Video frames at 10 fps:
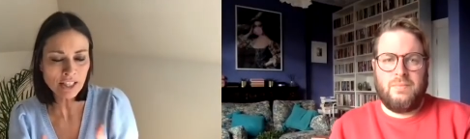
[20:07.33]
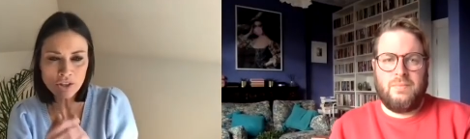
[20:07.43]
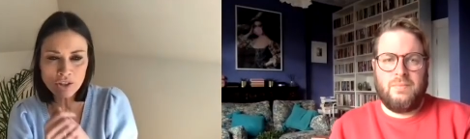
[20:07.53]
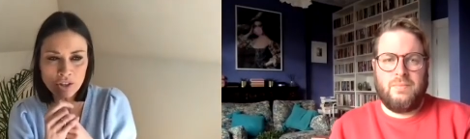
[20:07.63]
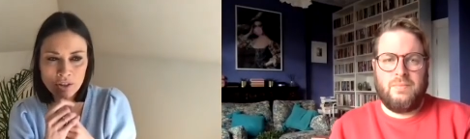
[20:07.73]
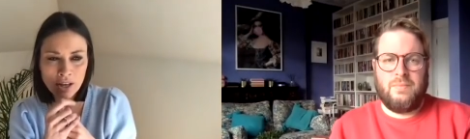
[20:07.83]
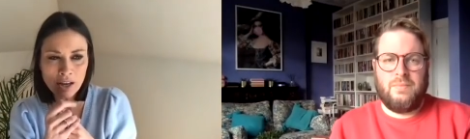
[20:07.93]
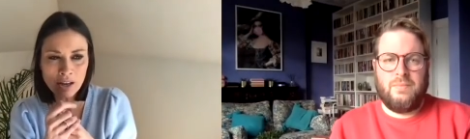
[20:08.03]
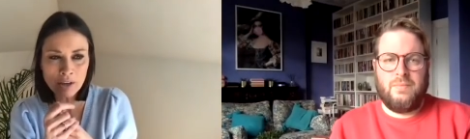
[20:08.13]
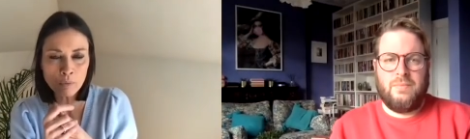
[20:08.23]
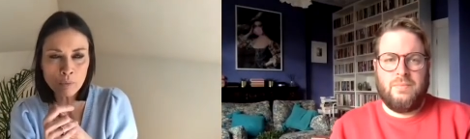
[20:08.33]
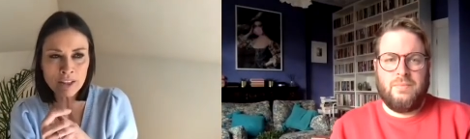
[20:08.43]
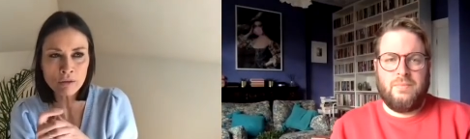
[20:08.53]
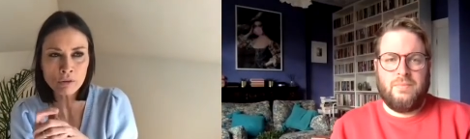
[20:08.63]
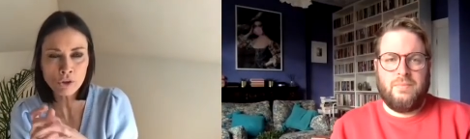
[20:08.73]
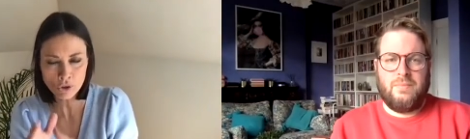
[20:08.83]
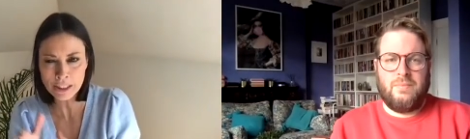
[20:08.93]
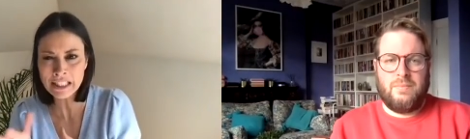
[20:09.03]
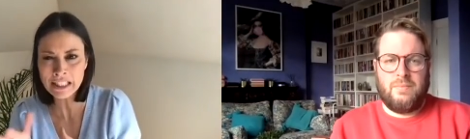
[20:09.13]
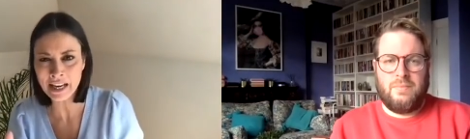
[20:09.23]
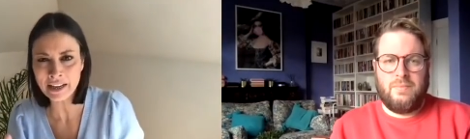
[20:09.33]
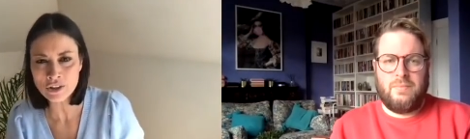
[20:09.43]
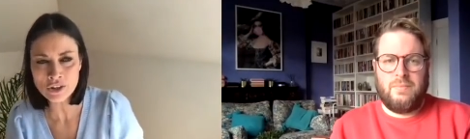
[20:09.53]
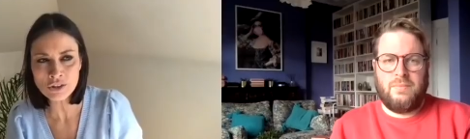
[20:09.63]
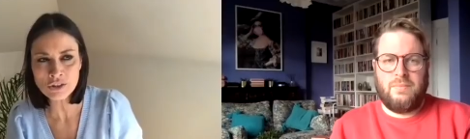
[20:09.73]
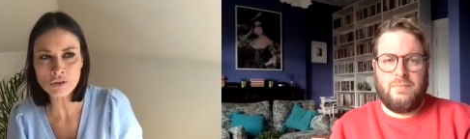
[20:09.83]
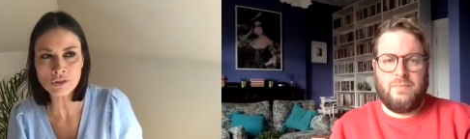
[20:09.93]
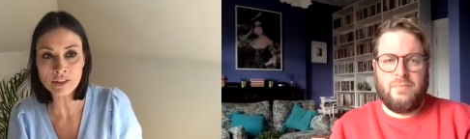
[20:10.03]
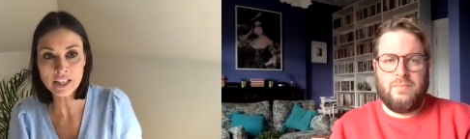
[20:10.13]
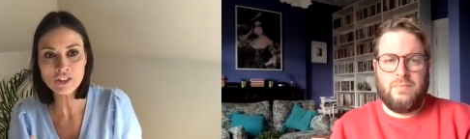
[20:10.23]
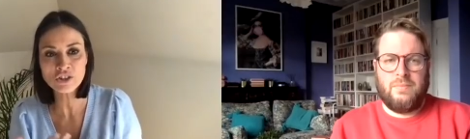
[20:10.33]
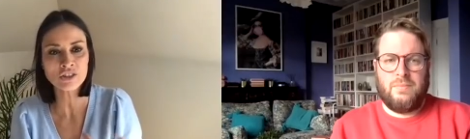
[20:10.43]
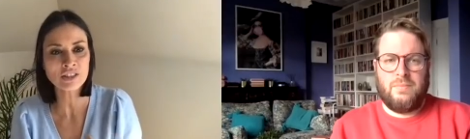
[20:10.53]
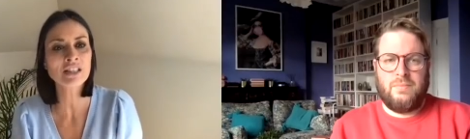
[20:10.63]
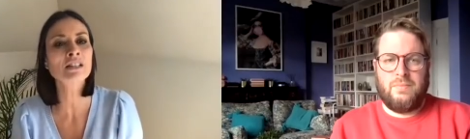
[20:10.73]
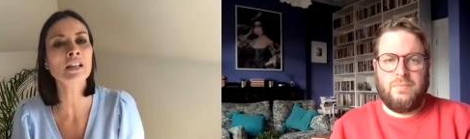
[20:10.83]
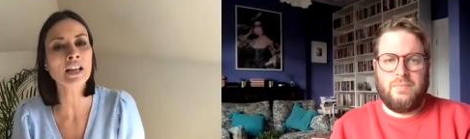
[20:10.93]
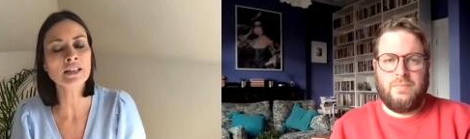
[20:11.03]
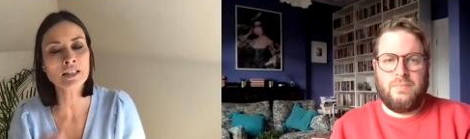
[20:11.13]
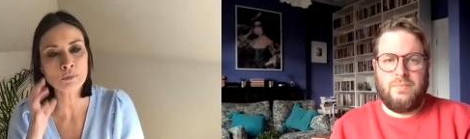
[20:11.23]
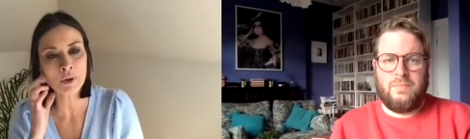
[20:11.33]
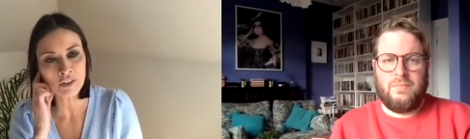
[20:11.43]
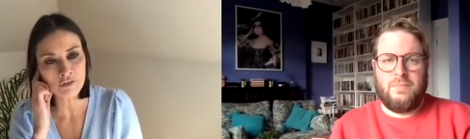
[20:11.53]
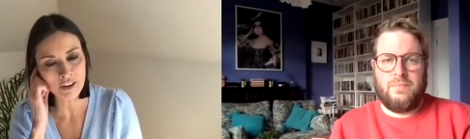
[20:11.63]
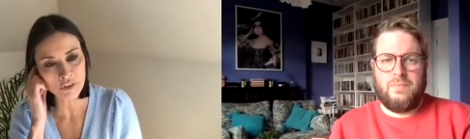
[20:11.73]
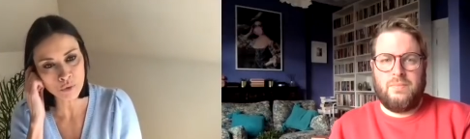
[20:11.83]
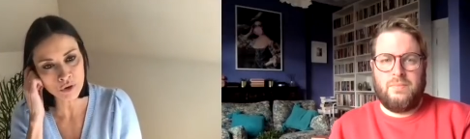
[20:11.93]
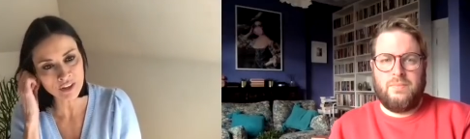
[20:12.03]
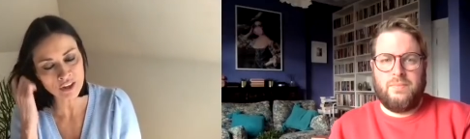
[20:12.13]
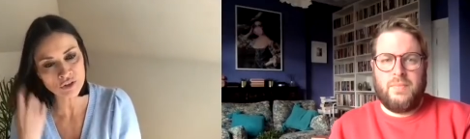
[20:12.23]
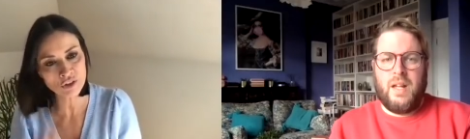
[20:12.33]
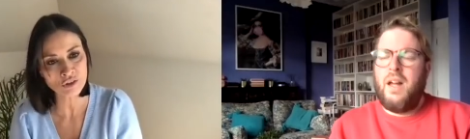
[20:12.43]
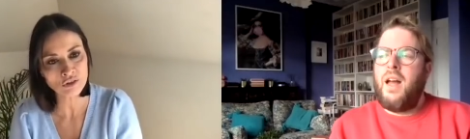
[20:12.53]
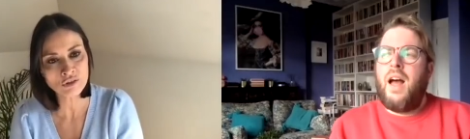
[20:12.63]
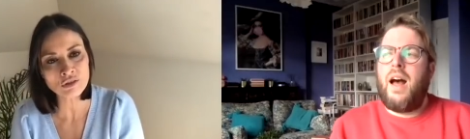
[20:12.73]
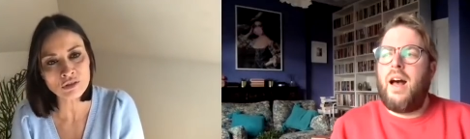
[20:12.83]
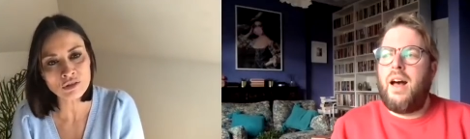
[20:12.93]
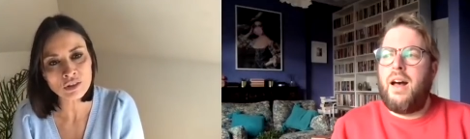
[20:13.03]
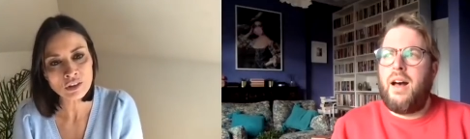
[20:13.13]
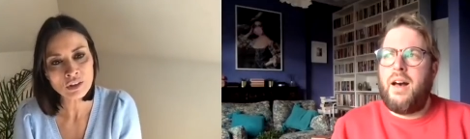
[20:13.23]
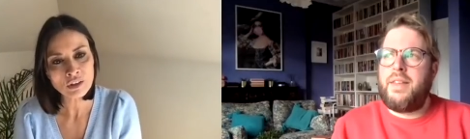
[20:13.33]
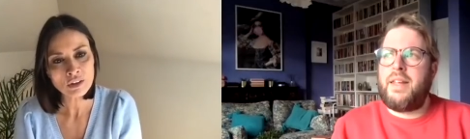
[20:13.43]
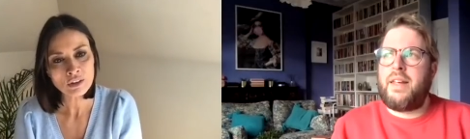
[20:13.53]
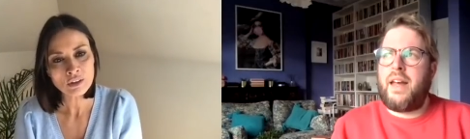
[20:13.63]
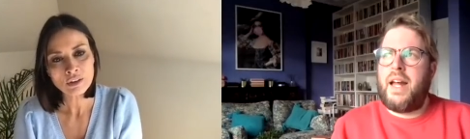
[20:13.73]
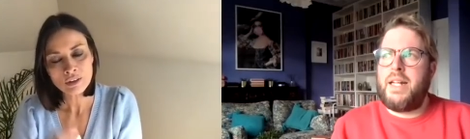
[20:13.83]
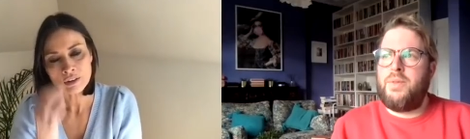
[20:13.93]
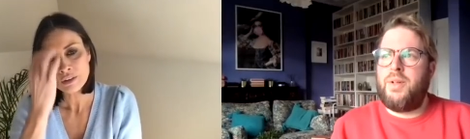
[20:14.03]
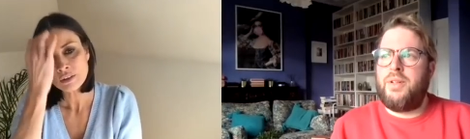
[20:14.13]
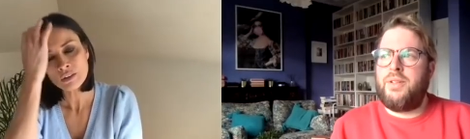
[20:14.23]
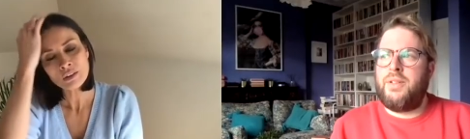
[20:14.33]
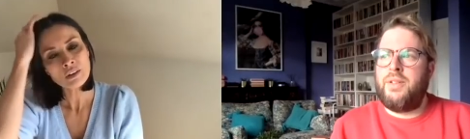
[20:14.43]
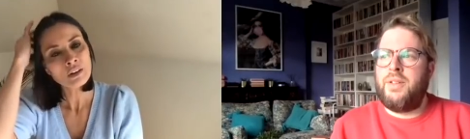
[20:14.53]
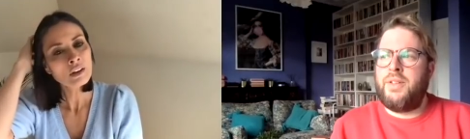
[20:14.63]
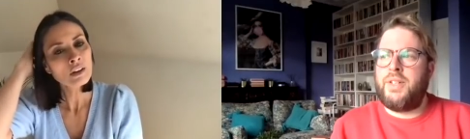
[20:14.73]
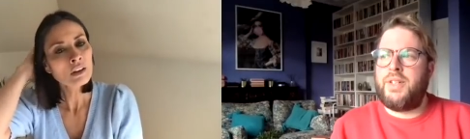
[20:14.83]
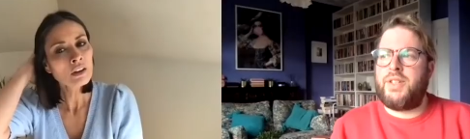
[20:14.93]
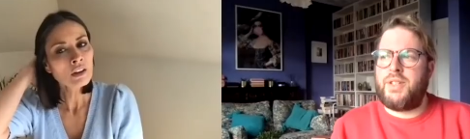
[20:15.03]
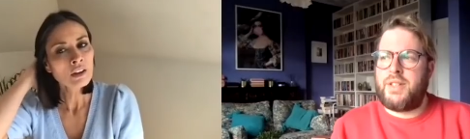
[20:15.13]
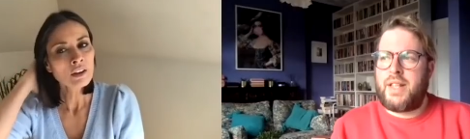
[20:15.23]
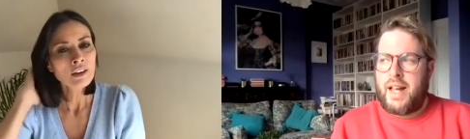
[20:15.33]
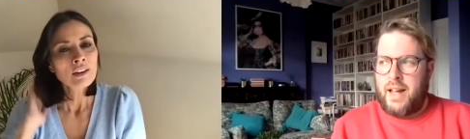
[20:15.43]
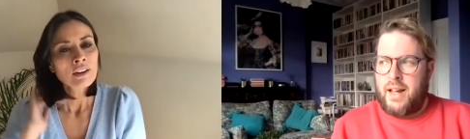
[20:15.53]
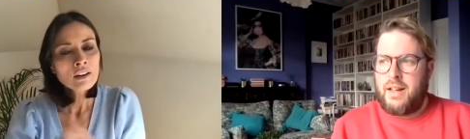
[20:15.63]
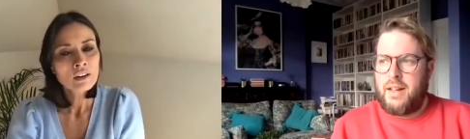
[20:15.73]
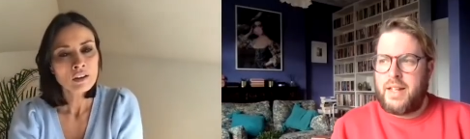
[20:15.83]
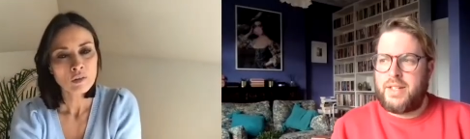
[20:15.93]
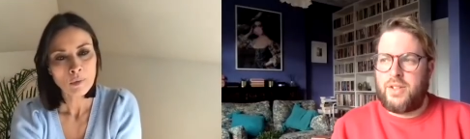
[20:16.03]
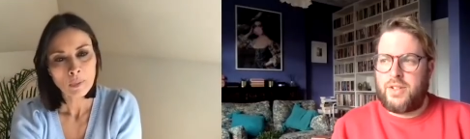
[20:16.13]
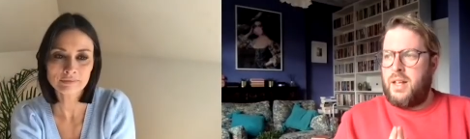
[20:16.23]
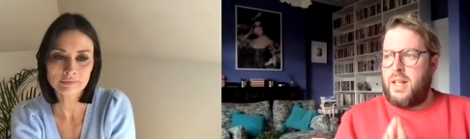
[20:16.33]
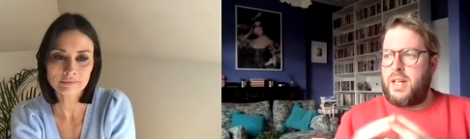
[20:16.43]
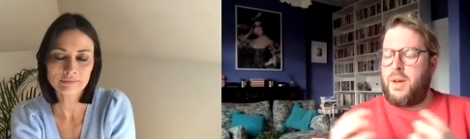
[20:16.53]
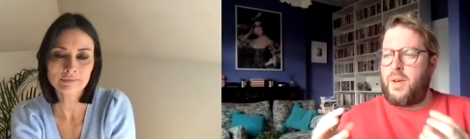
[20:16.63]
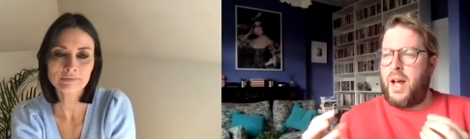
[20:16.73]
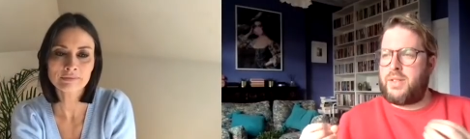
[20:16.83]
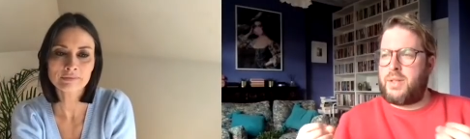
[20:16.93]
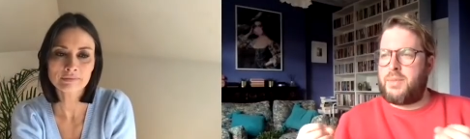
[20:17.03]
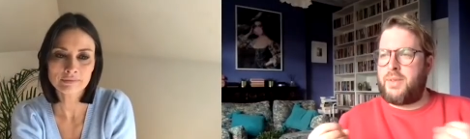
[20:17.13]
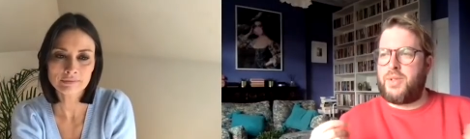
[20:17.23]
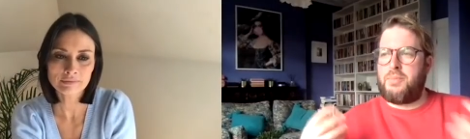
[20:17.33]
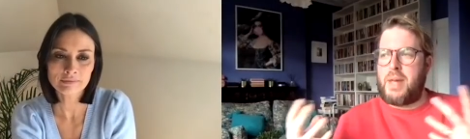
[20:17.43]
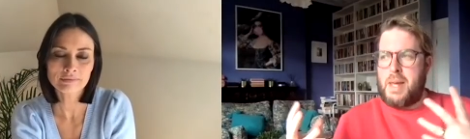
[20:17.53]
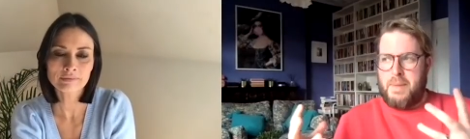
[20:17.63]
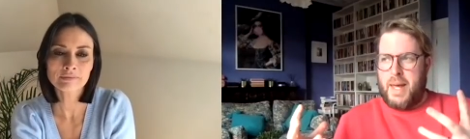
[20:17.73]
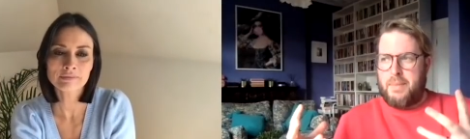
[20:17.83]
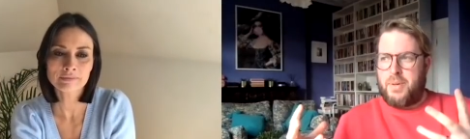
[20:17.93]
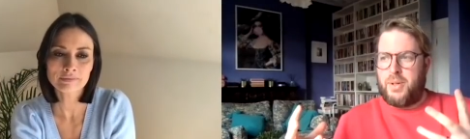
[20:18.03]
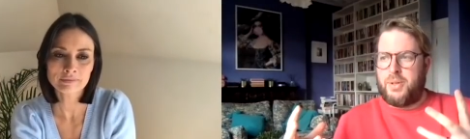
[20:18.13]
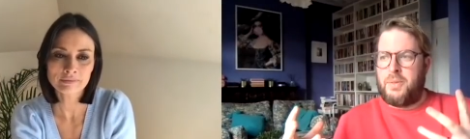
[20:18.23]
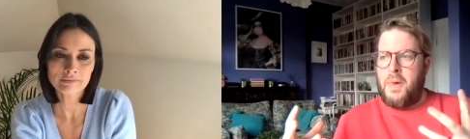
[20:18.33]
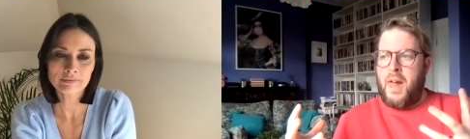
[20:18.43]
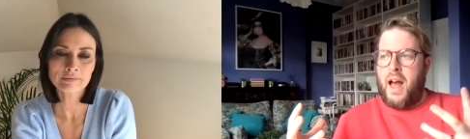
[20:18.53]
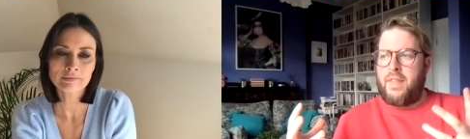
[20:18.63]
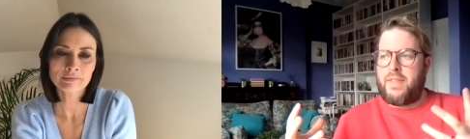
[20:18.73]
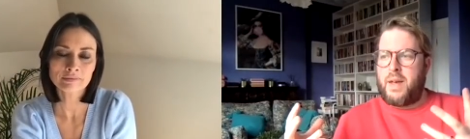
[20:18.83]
Speaker 1: do that with good intention or are they just titillated by the fact that one of their students
Speaker 2: i think anyone that does that is dodgy. You know how sometimes you'll meet people and they